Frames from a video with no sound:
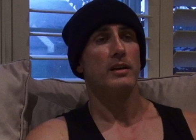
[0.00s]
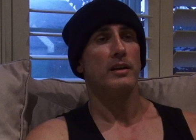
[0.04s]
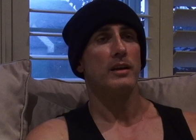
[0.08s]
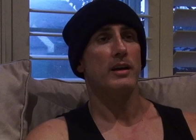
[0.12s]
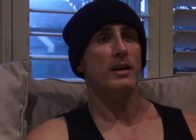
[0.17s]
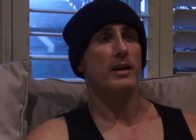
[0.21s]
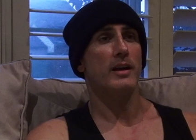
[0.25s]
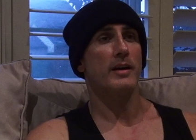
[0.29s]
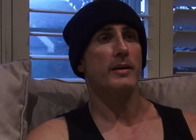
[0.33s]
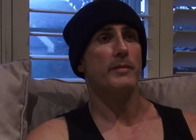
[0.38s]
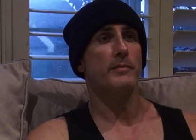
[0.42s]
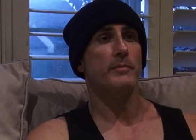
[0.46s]

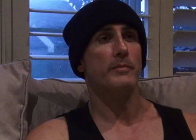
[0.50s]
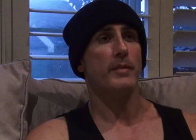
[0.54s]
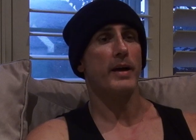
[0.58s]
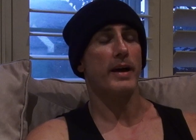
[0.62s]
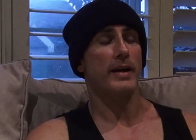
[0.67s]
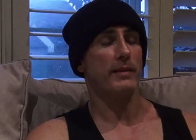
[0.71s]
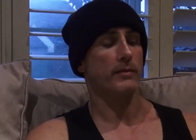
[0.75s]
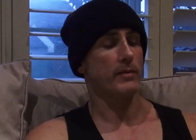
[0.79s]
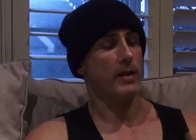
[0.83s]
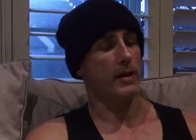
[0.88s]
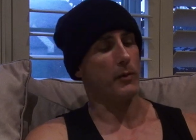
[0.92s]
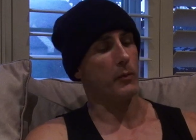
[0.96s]

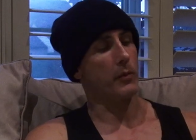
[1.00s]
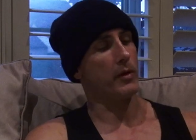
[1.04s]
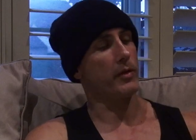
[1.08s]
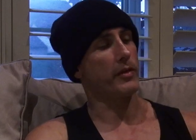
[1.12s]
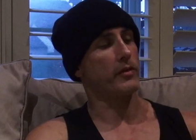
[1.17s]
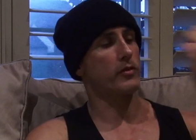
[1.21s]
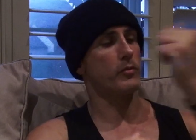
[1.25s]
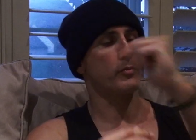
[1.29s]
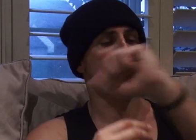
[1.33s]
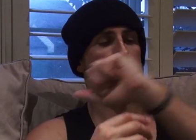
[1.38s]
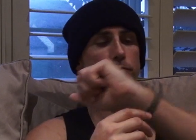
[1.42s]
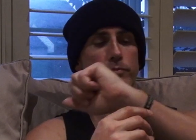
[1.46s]
I wear
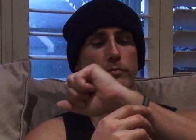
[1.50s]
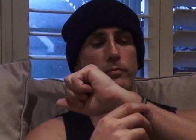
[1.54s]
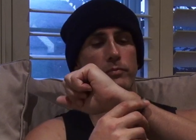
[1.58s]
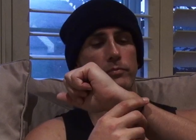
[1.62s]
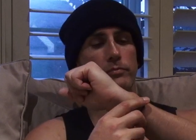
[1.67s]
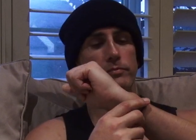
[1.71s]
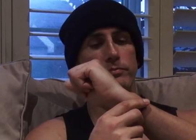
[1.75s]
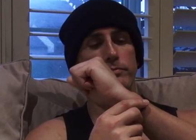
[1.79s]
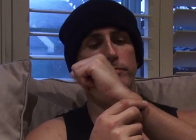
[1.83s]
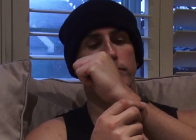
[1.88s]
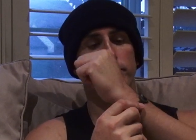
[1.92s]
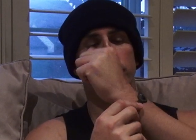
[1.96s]
this
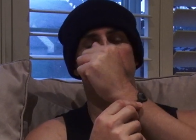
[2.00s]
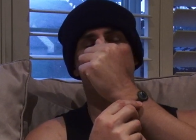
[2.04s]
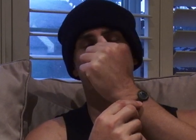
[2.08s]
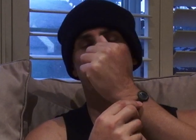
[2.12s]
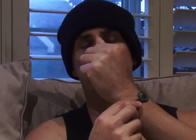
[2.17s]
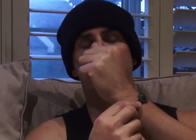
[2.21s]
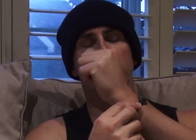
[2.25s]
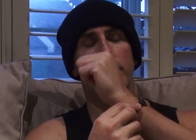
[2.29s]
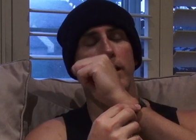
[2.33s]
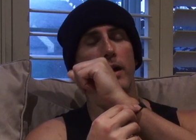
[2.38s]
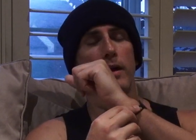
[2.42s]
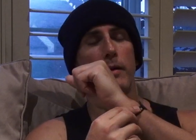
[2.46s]

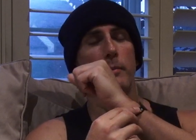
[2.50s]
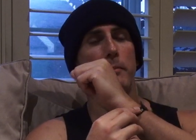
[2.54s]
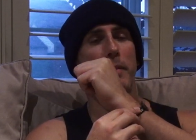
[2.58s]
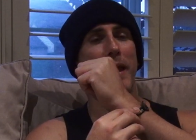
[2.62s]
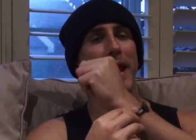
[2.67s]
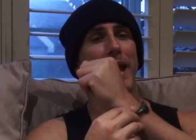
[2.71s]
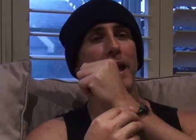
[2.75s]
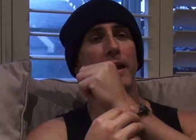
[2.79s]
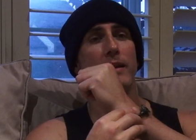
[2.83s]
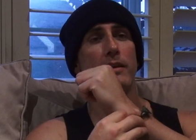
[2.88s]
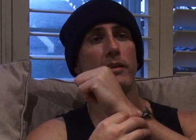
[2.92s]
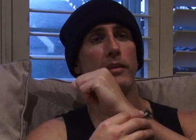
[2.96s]

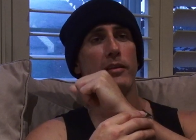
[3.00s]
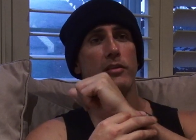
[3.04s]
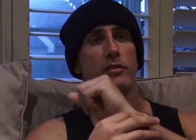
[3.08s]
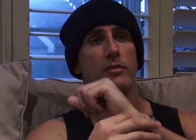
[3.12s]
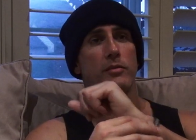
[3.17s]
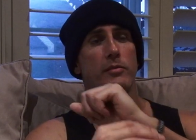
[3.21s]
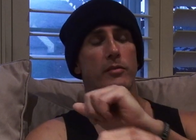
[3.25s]
band, you